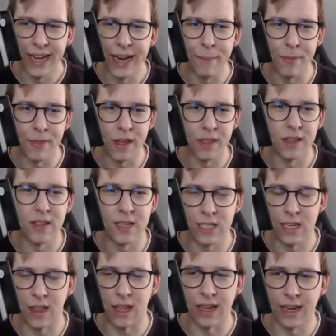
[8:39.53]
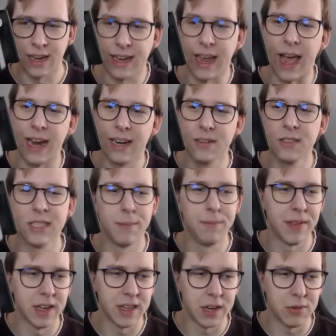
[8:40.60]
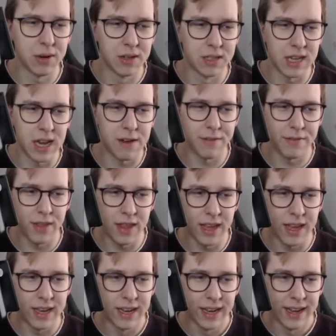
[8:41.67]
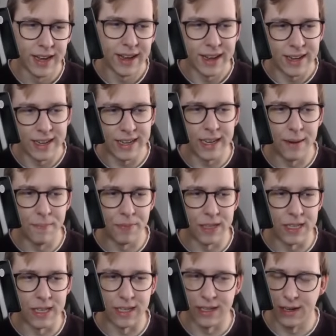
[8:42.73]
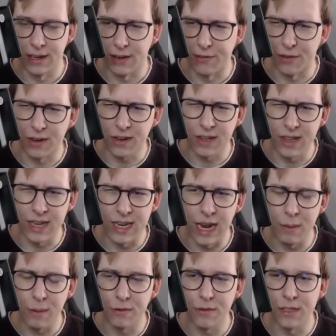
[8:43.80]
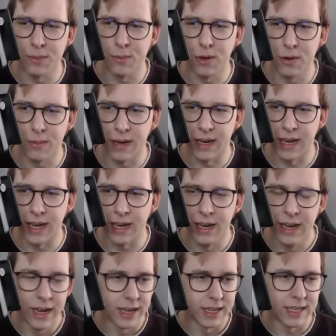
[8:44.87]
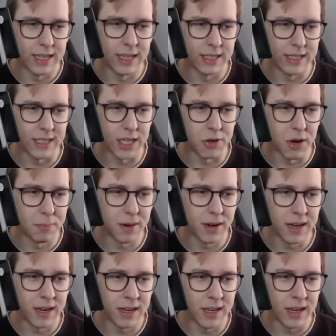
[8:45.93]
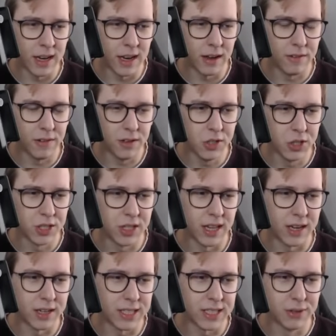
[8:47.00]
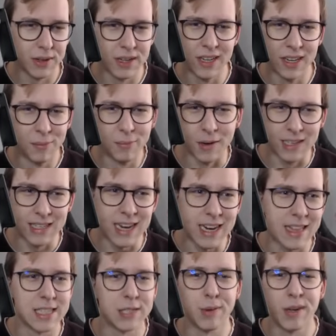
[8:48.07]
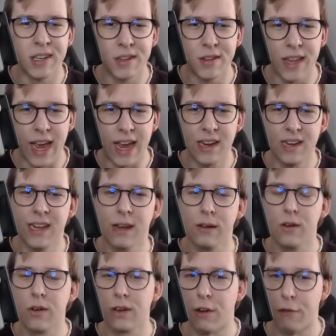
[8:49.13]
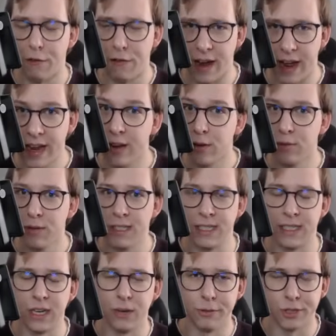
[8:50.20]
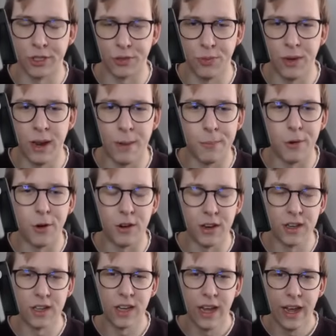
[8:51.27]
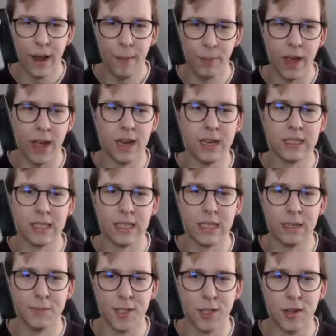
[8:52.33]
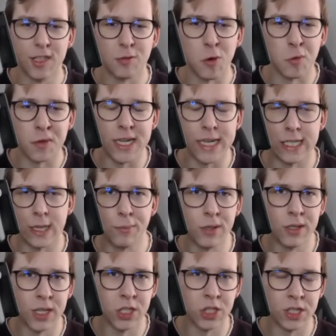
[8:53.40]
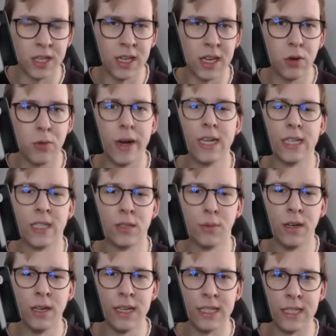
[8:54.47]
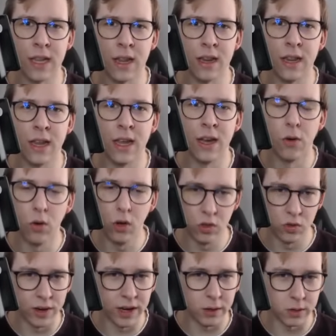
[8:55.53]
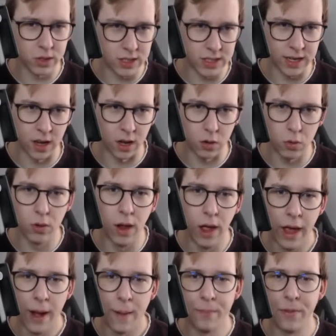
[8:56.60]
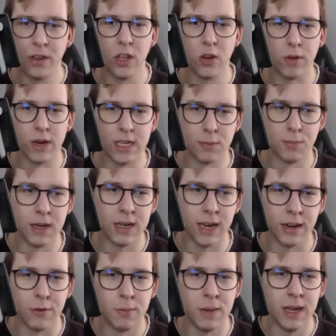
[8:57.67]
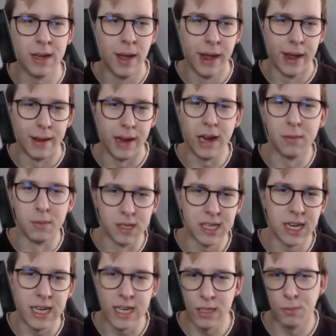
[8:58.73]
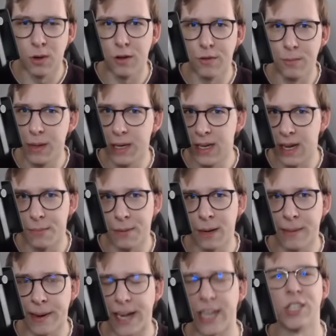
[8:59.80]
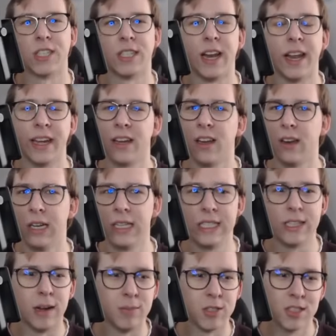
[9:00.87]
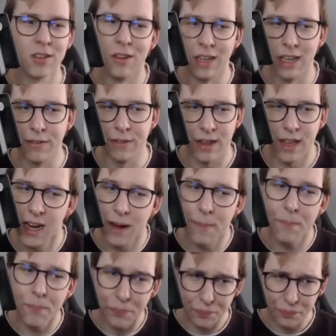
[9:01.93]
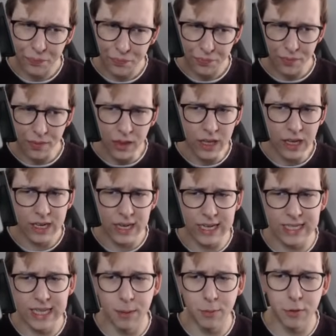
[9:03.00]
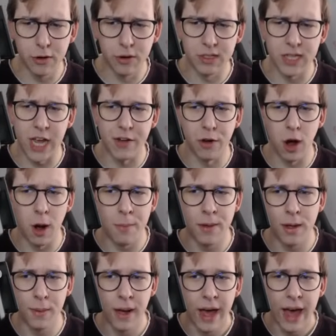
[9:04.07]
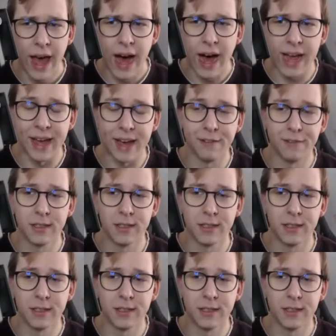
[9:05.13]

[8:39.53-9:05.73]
think that this thing can do something. And then we're going to have the, yeah, I forgot the name of those Pokemon again. Staraptor in the evolution there. So we're going to put like this one into the A tier. Got Fly recently, which is really important. And so this Pokemon has some potential in the Great as well as the Ultra League, which is kind of cool. Not the greatest pick, like for me, in most ideas more of a B tier pick, but I just like it a lot, so I'm just going to leave it there. Next up, we're going to have Hoppip. I have to